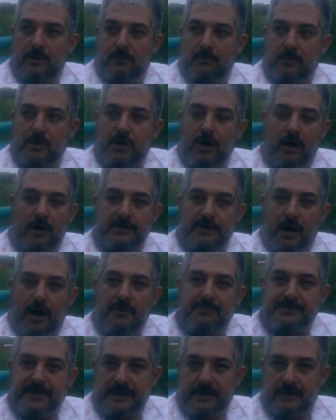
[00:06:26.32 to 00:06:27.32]
gone
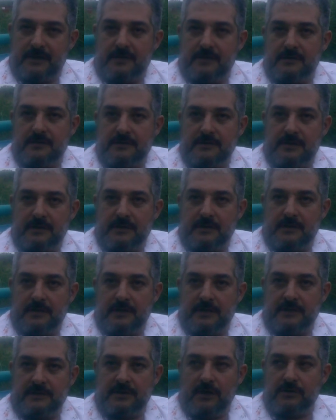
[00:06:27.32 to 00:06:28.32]
uphill
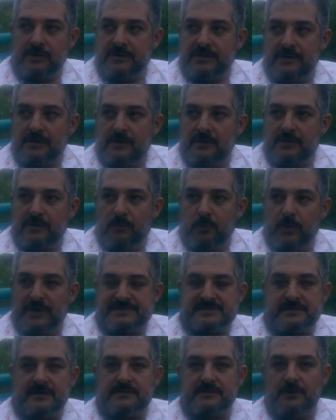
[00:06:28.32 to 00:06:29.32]
in, in
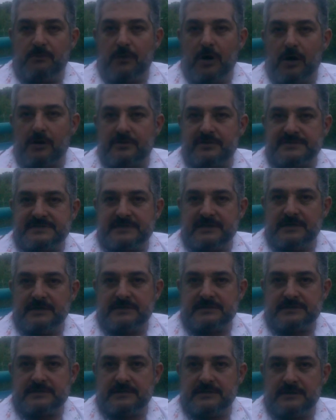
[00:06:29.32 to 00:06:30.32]
western
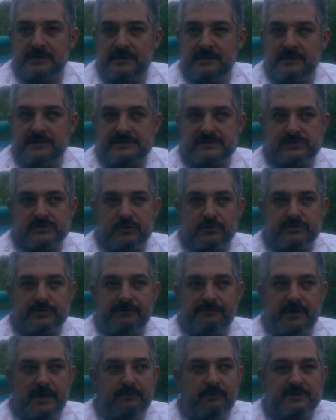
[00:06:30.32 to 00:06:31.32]
democracies it's sort
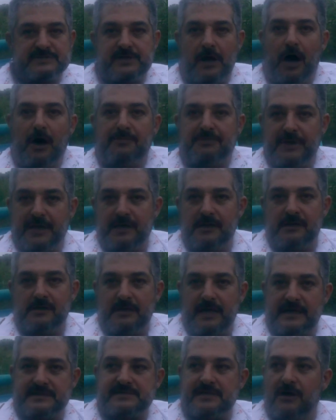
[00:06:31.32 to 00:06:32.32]
of it was
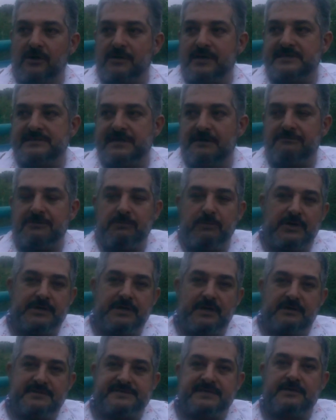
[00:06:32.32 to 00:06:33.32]
uphill as long as
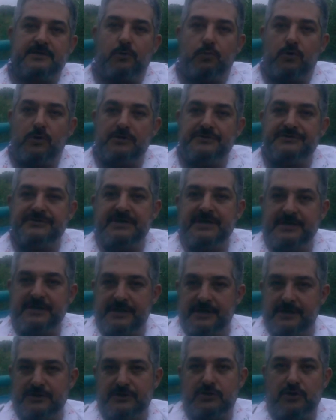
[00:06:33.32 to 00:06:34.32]
everybody else in the world
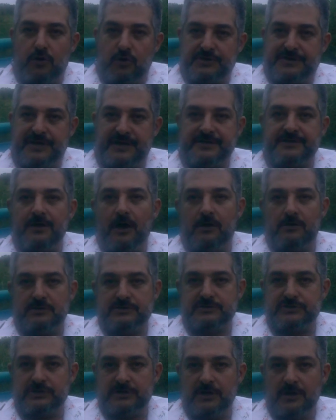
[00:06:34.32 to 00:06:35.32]
needed your
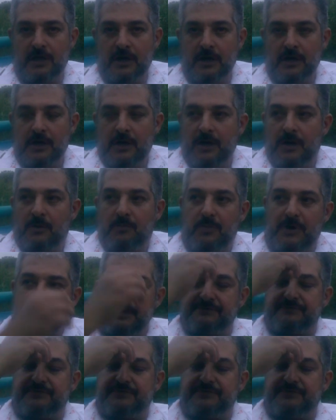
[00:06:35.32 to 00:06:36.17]
technology but if